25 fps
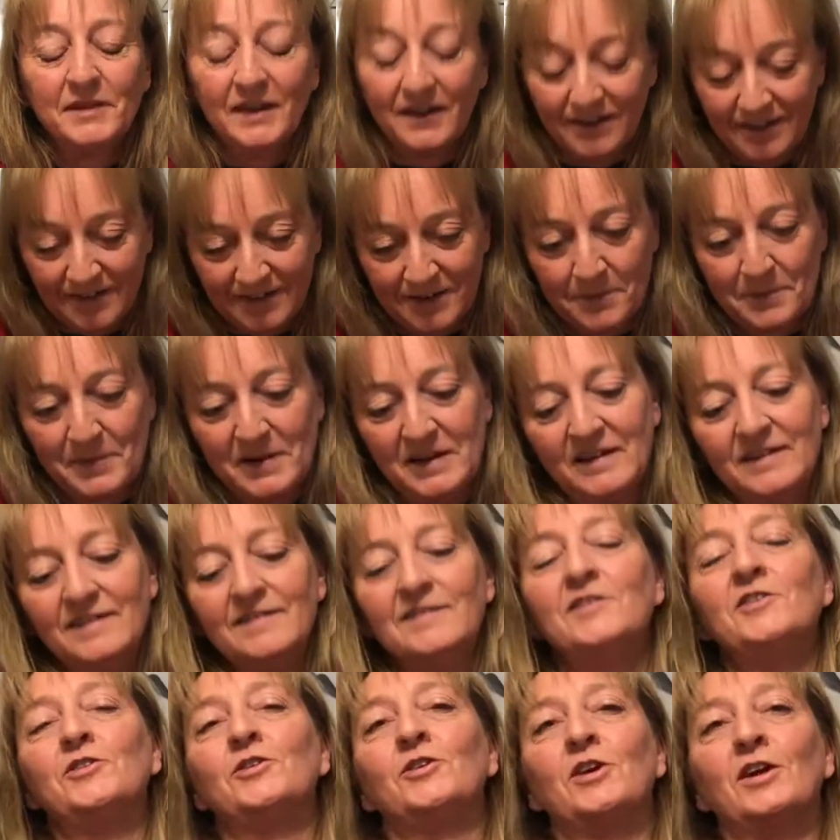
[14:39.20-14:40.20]
Yeah, I
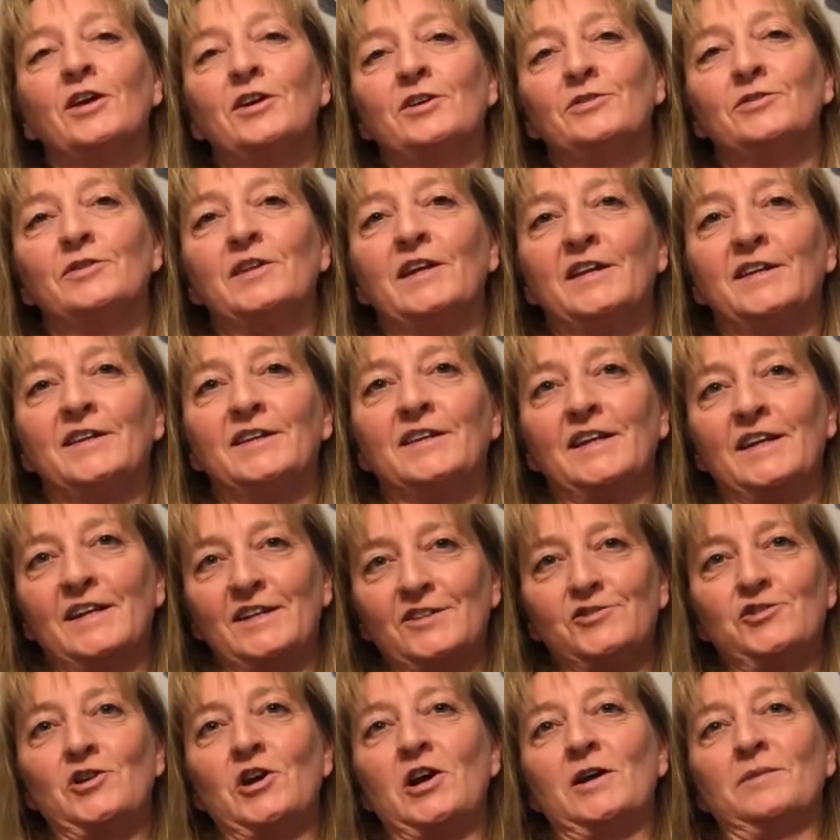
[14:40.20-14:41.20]
mean, you got your
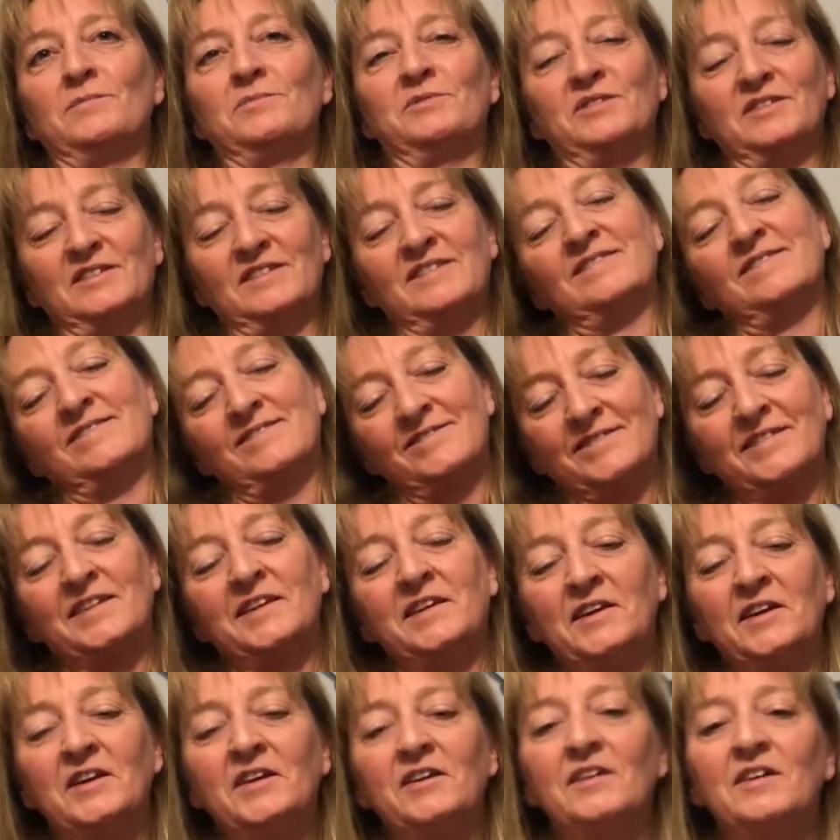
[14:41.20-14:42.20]
day-to-day jobs, and
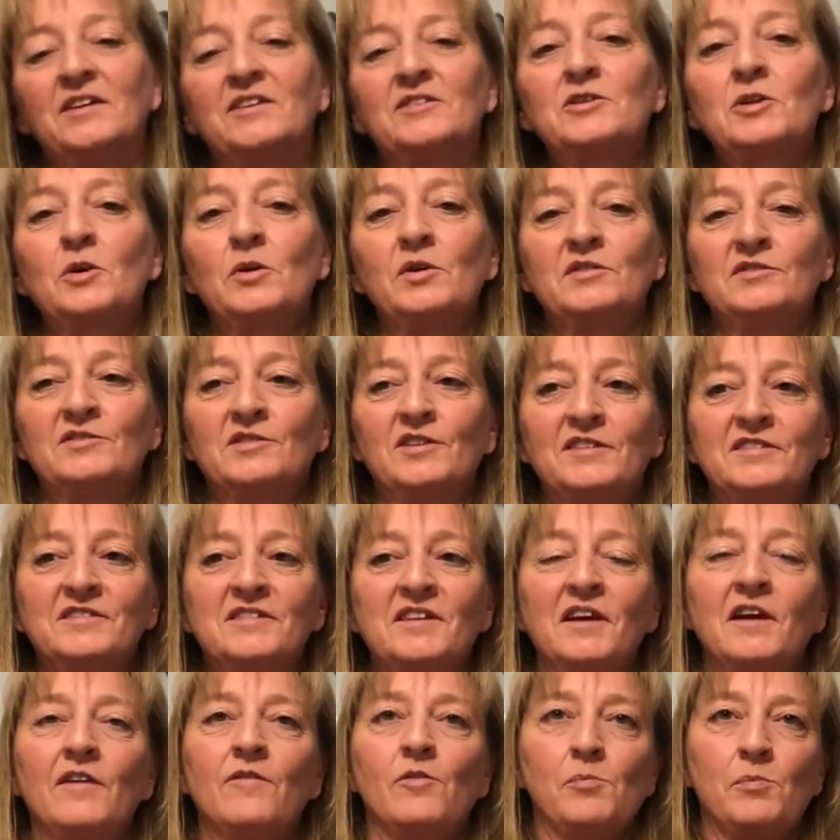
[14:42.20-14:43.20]
it's always nice
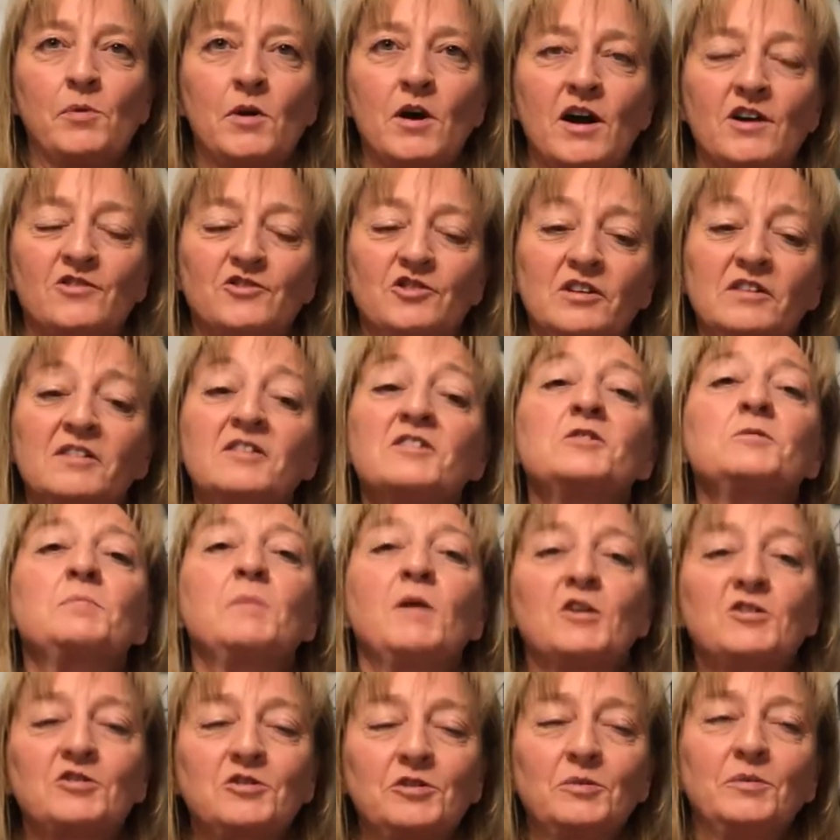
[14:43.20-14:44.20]
to have a project,
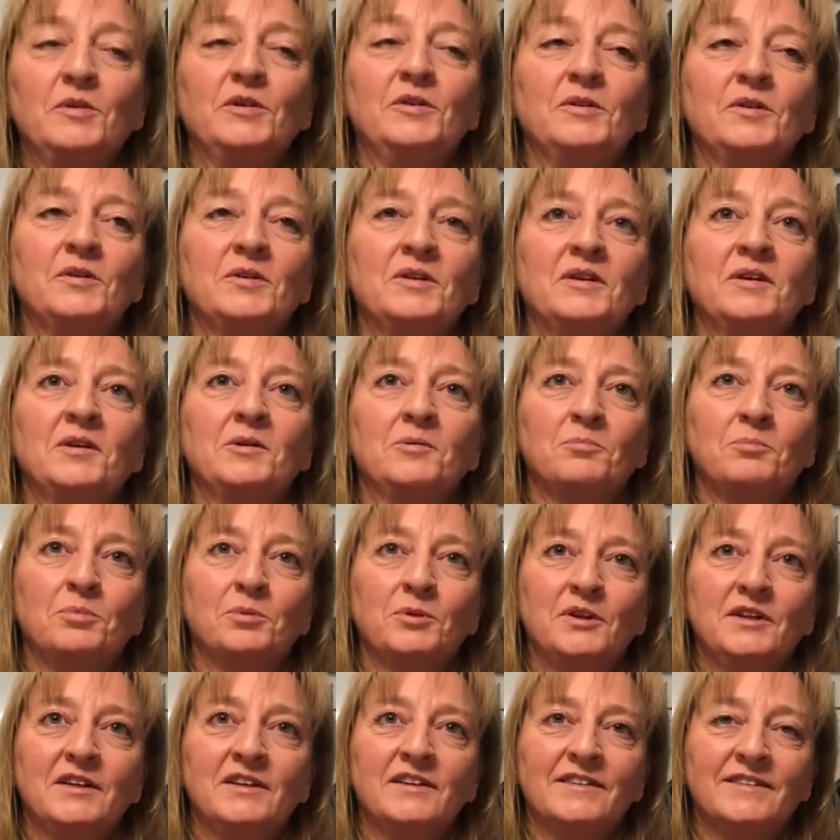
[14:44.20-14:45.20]
especially when you can
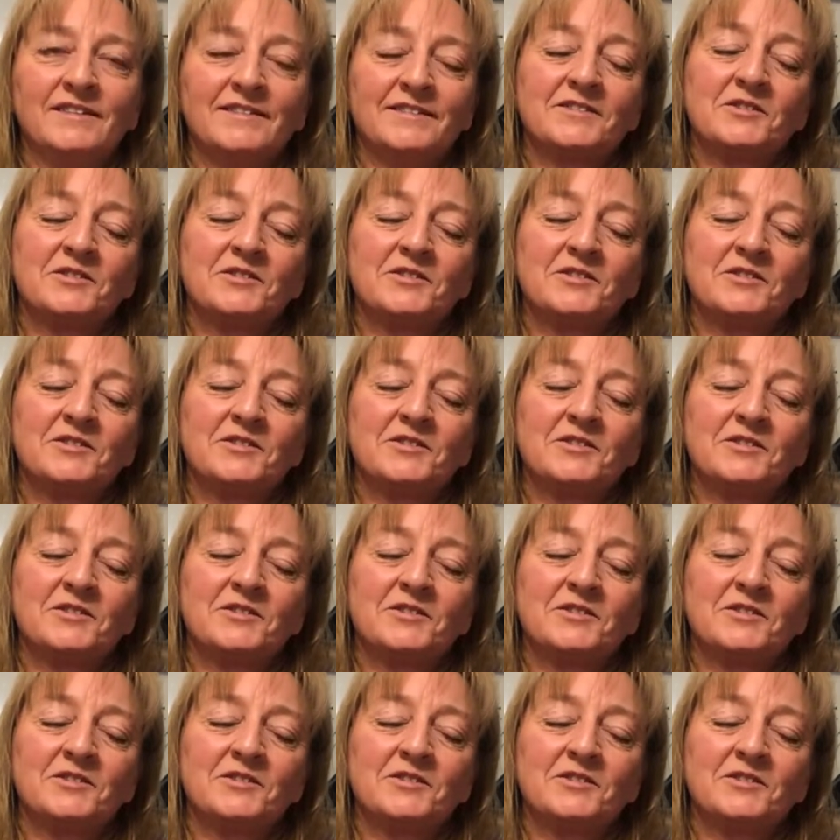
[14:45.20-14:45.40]
complete it.